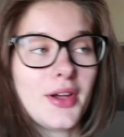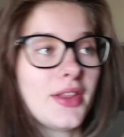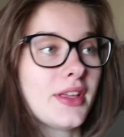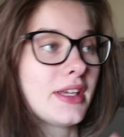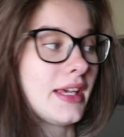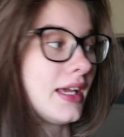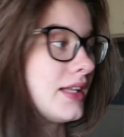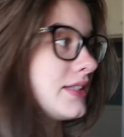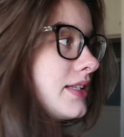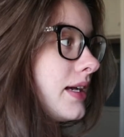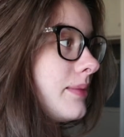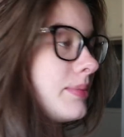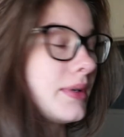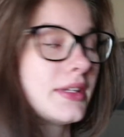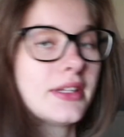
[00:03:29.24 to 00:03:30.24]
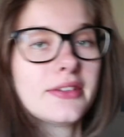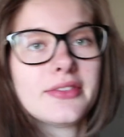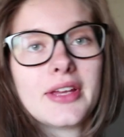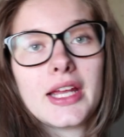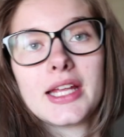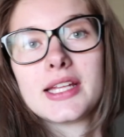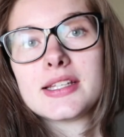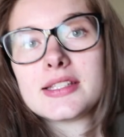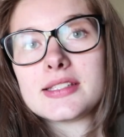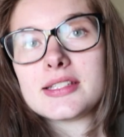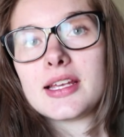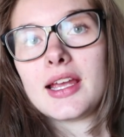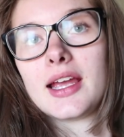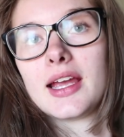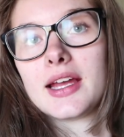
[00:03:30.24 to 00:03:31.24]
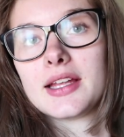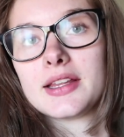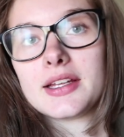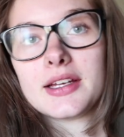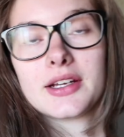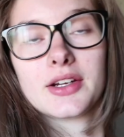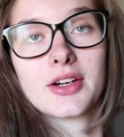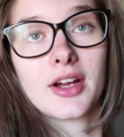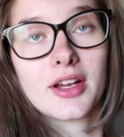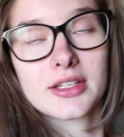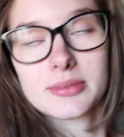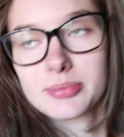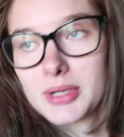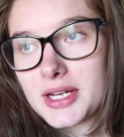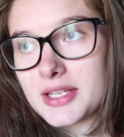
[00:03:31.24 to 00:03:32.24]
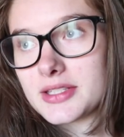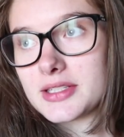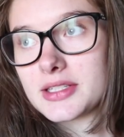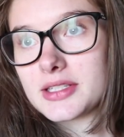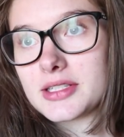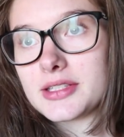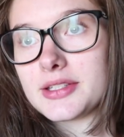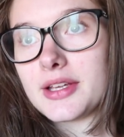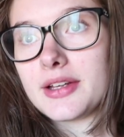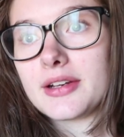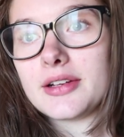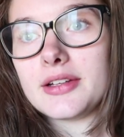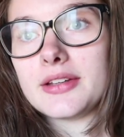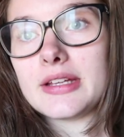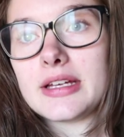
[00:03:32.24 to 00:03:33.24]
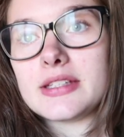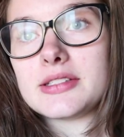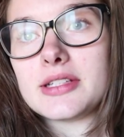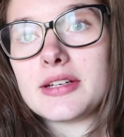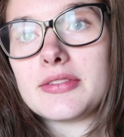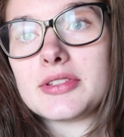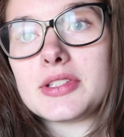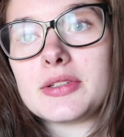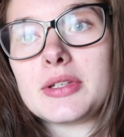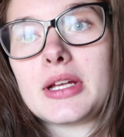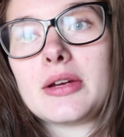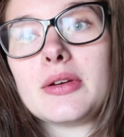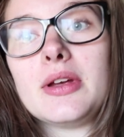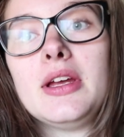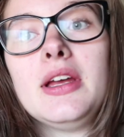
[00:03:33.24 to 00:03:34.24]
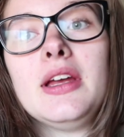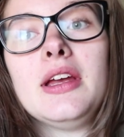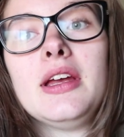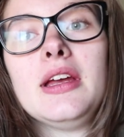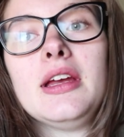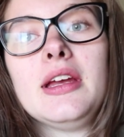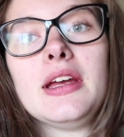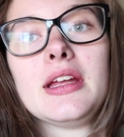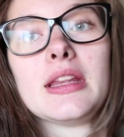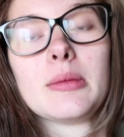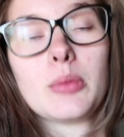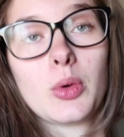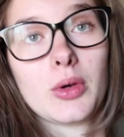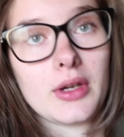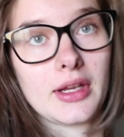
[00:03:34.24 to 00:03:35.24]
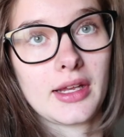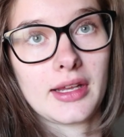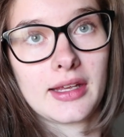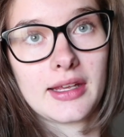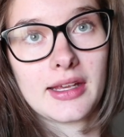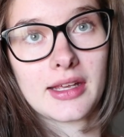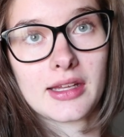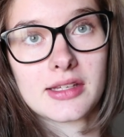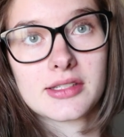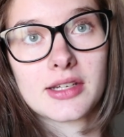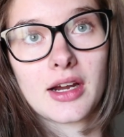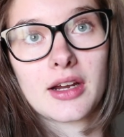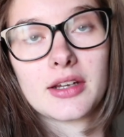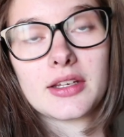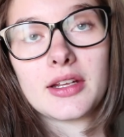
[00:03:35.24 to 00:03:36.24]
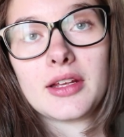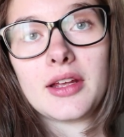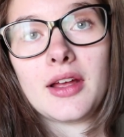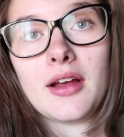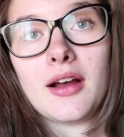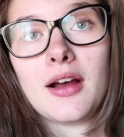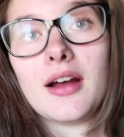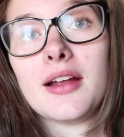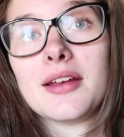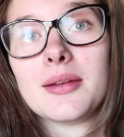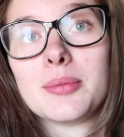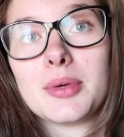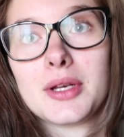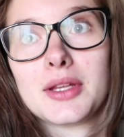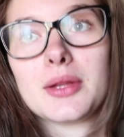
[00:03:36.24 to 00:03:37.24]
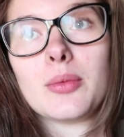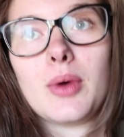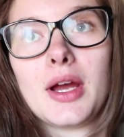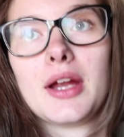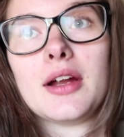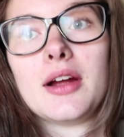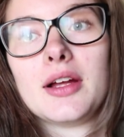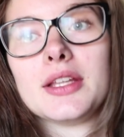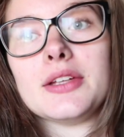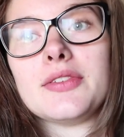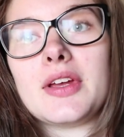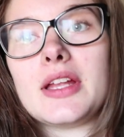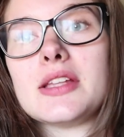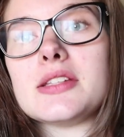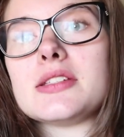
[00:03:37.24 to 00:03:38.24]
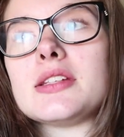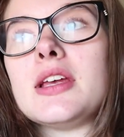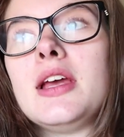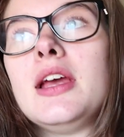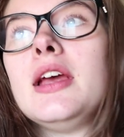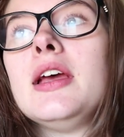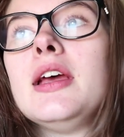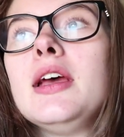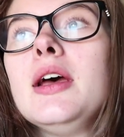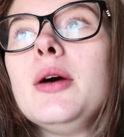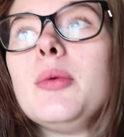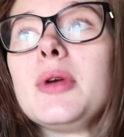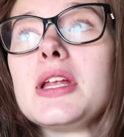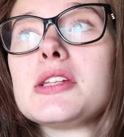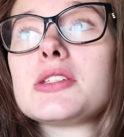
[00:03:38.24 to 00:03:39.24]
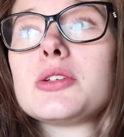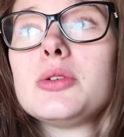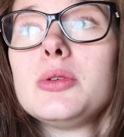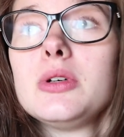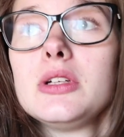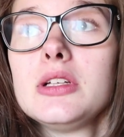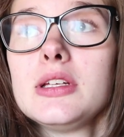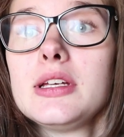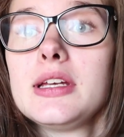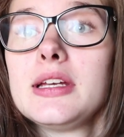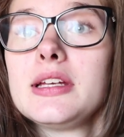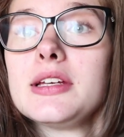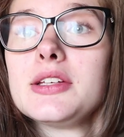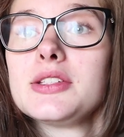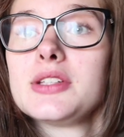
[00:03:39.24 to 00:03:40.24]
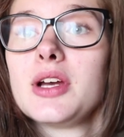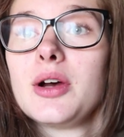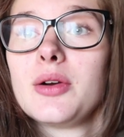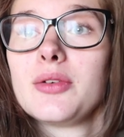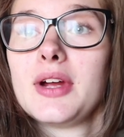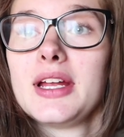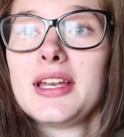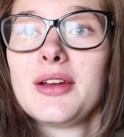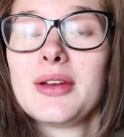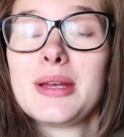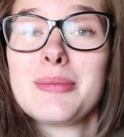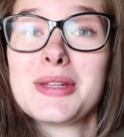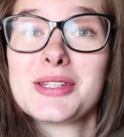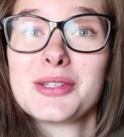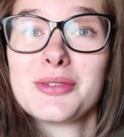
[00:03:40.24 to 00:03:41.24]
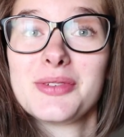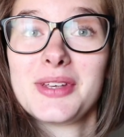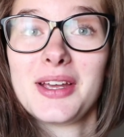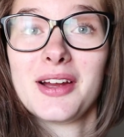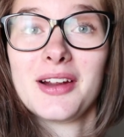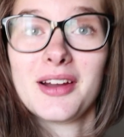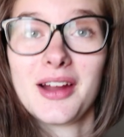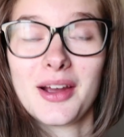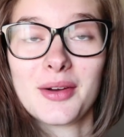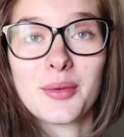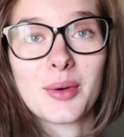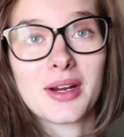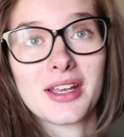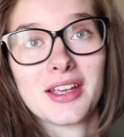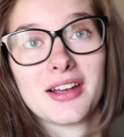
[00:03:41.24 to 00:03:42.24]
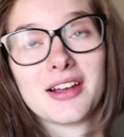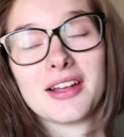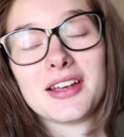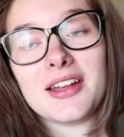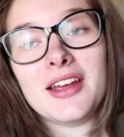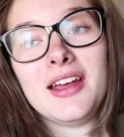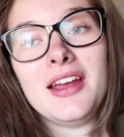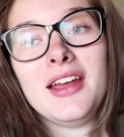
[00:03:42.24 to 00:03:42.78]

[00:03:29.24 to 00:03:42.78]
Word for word: all the gates up on the fence and the cross braces and all that stuff. So now in the morning, he can start on putting the wire on the fence when it's cool. So right now him and Sophia are out working on